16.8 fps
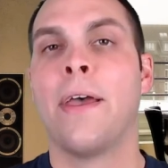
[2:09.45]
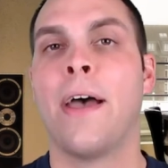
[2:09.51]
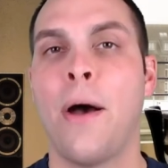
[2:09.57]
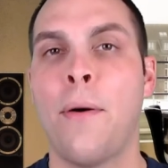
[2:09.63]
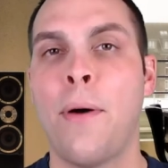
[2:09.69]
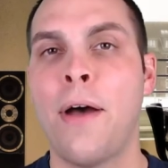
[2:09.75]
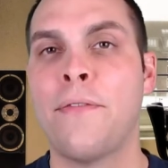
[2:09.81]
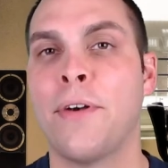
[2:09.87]

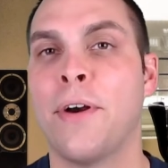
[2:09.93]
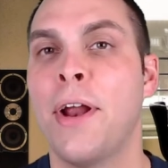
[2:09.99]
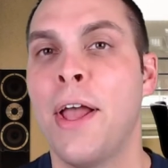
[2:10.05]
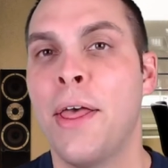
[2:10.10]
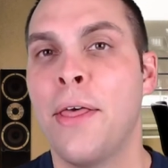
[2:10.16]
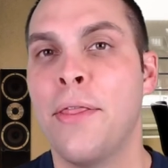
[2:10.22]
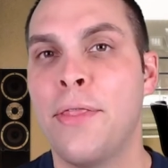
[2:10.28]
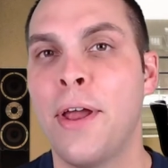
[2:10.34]
However,
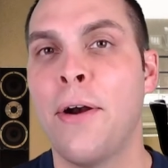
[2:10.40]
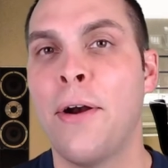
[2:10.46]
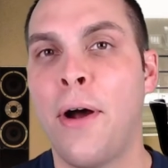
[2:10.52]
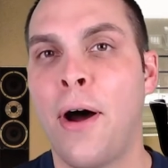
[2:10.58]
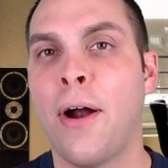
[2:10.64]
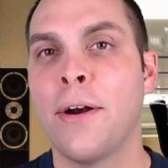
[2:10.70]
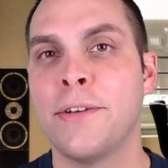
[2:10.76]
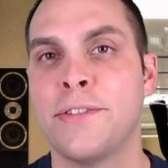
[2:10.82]
there
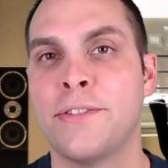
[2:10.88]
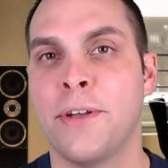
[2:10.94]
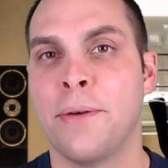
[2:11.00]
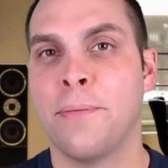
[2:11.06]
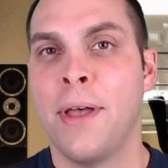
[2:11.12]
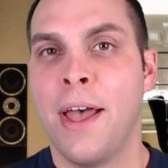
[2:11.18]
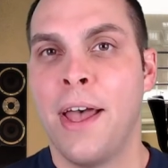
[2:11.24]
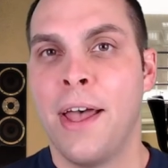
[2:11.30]
are
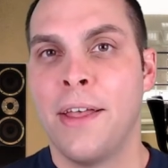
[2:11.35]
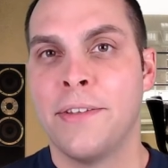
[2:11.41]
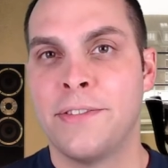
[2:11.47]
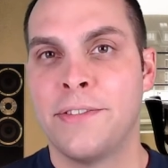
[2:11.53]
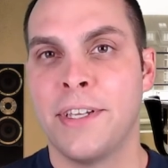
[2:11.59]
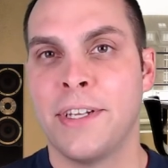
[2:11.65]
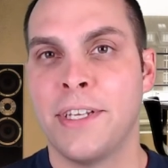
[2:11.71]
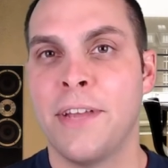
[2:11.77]
some
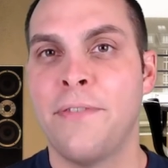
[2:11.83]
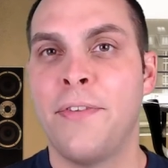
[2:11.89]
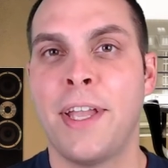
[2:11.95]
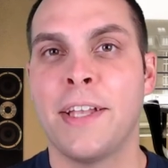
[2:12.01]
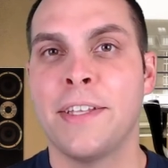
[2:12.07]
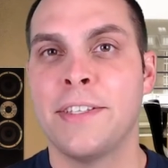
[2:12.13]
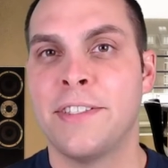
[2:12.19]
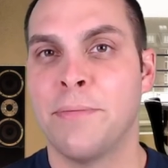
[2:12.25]

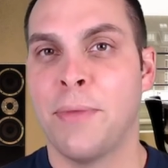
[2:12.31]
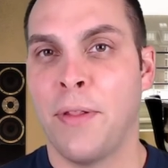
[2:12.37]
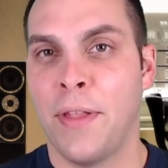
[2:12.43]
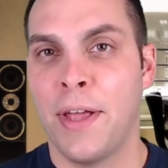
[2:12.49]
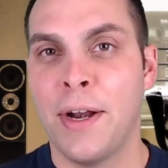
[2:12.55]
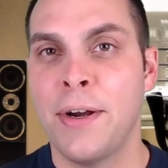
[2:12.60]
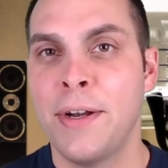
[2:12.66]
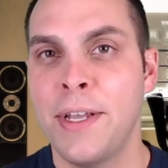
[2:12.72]
significant
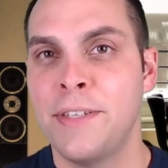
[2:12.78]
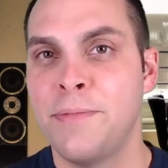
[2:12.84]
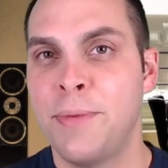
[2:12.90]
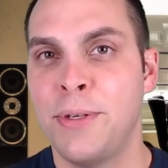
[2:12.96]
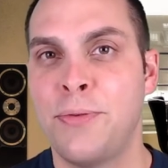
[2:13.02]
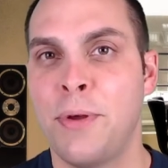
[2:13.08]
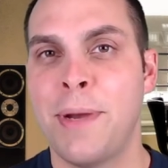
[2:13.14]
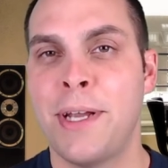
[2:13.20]
similarities
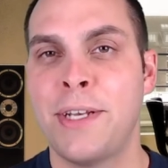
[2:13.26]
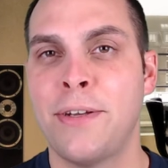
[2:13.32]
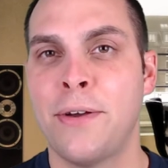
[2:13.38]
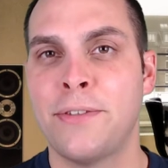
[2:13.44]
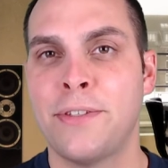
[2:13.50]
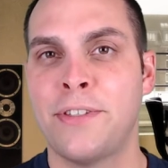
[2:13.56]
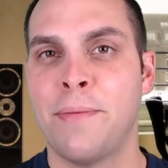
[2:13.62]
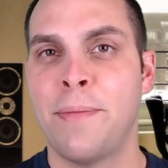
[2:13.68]
between
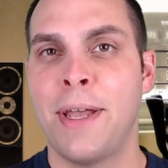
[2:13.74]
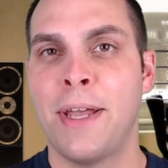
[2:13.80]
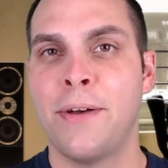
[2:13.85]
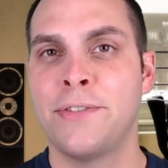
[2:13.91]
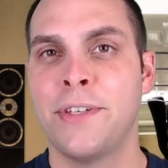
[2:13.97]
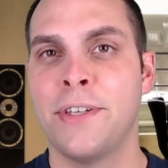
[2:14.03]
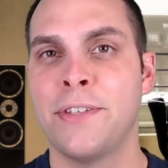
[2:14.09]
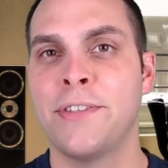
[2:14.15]
mitosis and
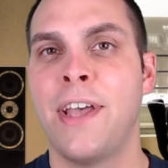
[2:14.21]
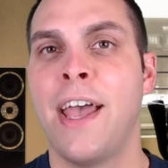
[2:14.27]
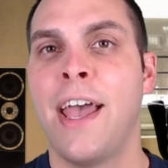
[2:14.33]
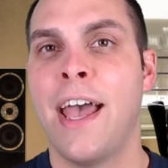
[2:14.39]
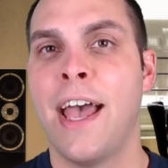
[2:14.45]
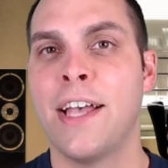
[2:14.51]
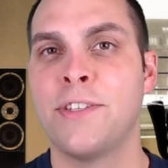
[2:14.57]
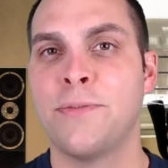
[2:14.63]
meiosis,
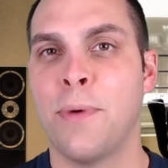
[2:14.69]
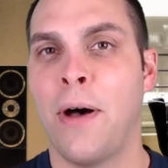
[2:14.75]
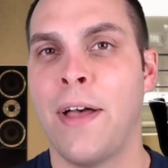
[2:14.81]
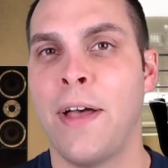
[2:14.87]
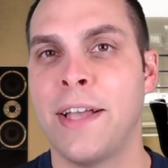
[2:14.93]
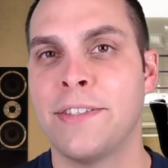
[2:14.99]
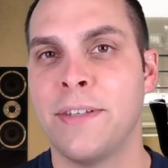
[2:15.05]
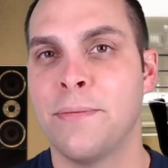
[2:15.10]
as well
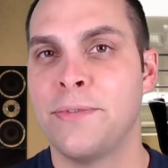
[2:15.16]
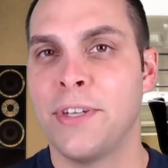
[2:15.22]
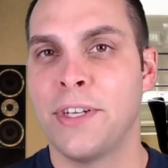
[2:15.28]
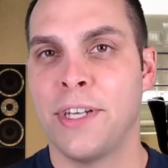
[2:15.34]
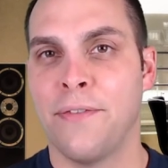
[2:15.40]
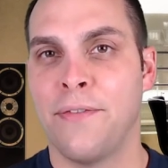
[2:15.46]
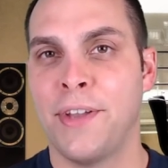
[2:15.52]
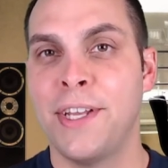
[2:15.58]
as some
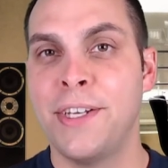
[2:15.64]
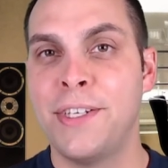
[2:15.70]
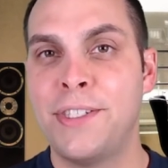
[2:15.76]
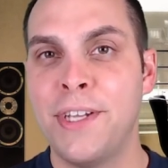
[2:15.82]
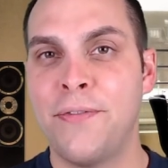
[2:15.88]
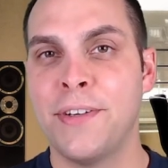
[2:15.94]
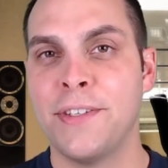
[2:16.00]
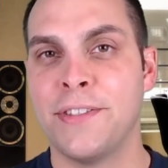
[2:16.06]
significant
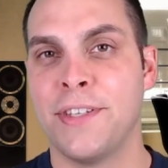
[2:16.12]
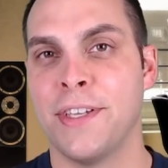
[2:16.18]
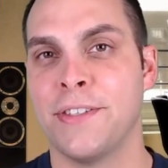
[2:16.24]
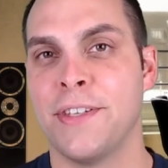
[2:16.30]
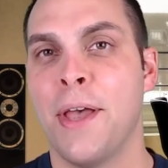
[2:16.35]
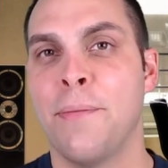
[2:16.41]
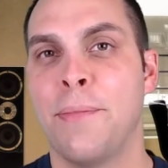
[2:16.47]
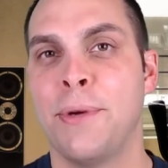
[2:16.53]

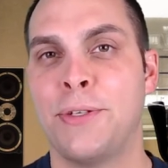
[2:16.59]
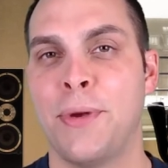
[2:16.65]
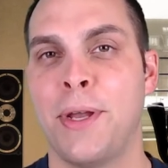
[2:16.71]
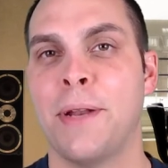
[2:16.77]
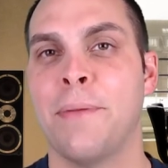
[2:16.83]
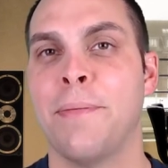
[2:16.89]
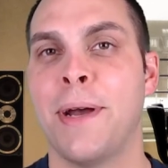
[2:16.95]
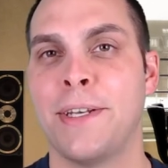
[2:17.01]
differences
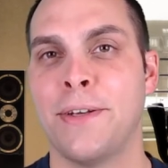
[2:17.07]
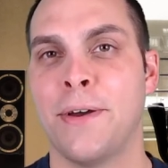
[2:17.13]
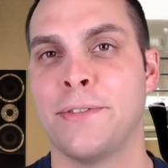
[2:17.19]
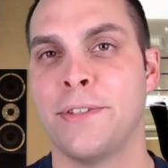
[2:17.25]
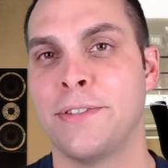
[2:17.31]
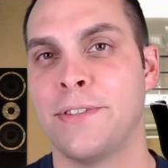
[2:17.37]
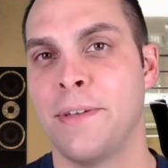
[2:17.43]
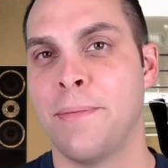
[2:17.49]
between
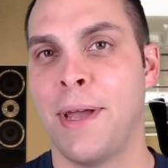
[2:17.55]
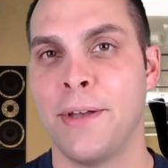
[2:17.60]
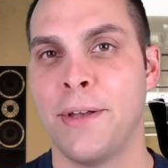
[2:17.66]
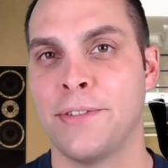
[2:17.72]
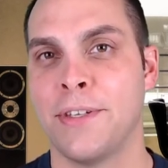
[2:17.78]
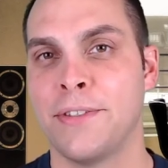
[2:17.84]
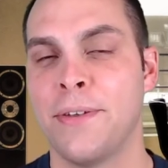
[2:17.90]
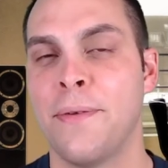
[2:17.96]
mitosis and
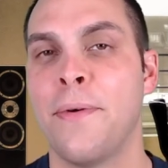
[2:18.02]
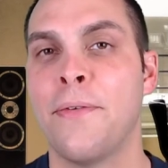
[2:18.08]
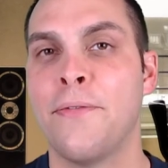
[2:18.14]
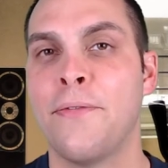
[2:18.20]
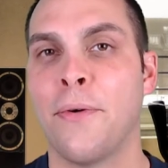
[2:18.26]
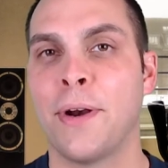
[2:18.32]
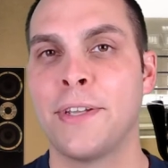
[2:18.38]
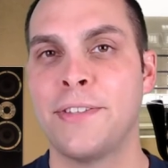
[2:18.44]
meiosis.
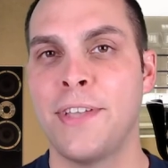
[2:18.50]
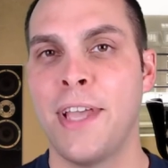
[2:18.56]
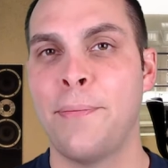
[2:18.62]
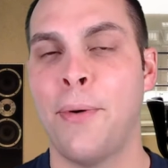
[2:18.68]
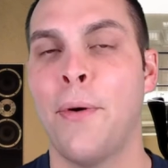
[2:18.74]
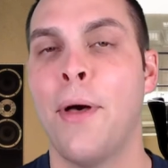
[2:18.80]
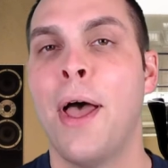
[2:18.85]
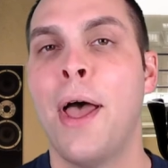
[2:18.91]
For
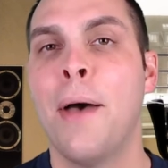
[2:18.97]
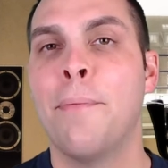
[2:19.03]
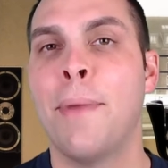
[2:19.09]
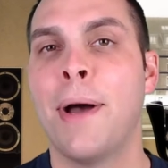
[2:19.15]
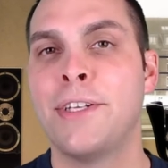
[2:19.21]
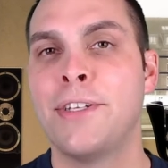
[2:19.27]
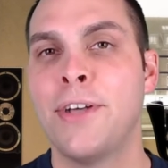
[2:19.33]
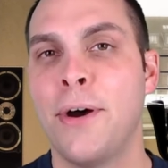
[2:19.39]
example,
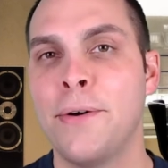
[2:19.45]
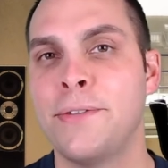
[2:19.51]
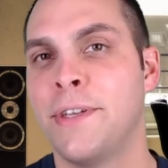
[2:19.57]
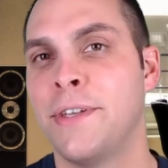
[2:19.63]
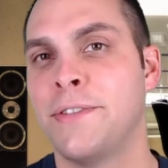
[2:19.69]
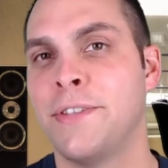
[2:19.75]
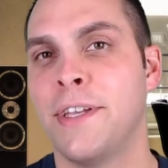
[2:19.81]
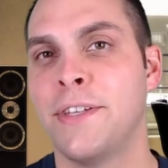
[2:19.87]

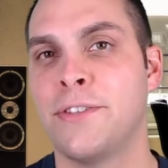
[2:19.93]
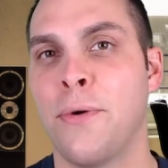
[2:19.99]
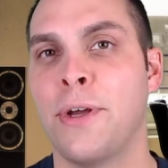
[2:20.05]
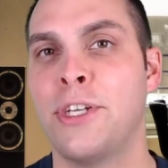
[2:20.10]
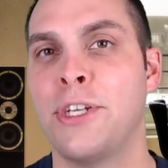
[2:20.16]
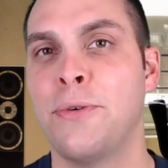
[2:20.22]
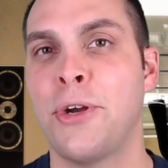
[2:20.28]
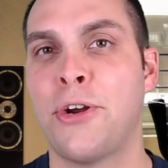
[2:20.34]
mitosis is
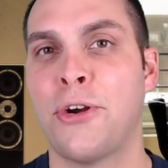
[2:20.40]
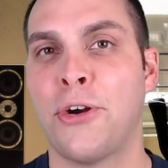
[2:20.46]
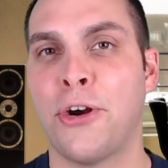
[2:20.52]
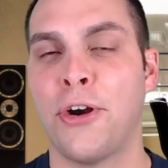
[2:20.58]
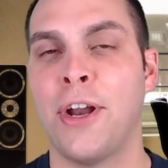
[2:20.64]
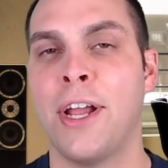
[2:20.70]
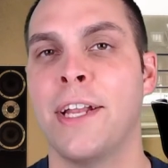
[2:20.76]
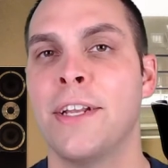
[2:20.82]
going to
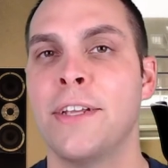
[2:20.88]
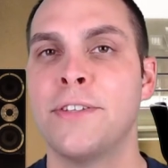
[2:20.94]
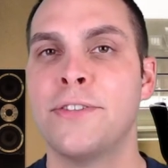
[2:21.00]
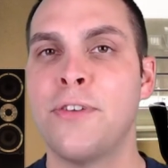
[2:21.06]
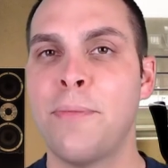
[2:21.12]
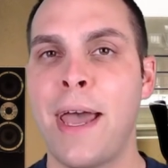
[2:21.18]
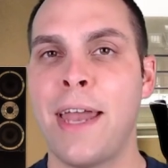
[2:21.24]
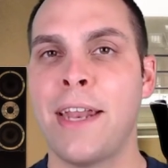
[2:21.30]
occur in
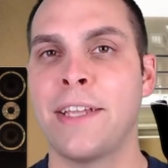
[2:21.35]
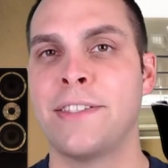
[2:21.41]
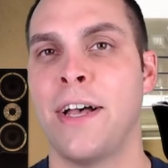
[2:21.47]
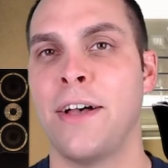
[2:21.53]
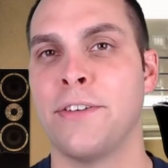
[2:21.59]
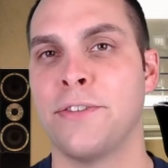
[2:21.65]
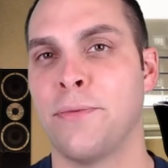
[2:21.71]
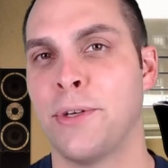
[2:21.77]
somatic
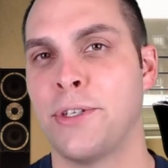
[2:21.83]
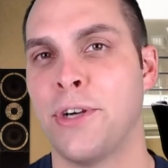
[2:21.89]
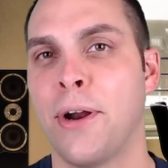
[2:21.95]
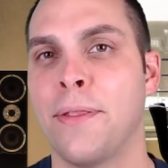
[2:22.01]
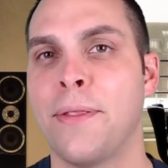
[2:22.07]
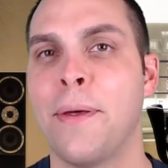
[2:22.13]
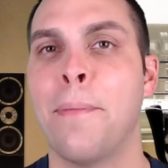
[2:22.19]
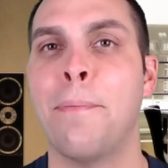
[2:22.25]
cells, which
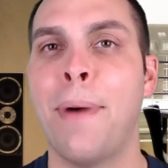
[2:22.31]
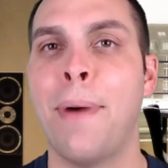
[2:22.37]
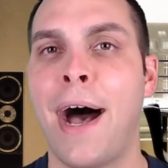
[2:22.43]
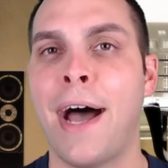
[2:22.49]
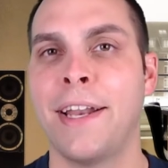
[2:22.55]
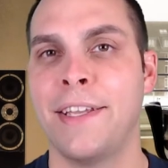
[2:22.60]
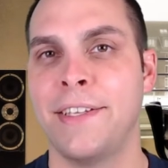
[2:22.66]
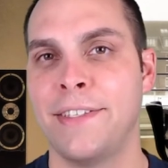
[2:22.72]
are the
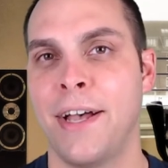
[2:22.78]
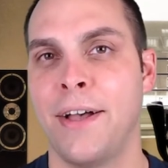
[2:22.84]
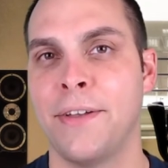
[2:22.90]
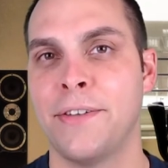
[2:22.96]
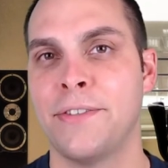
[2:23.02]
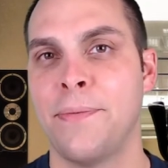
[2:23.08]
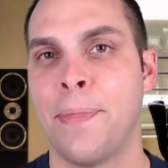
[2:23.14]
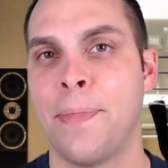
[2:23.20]
body
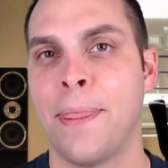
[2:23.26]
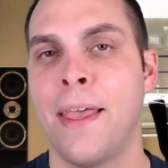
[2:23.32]
cells.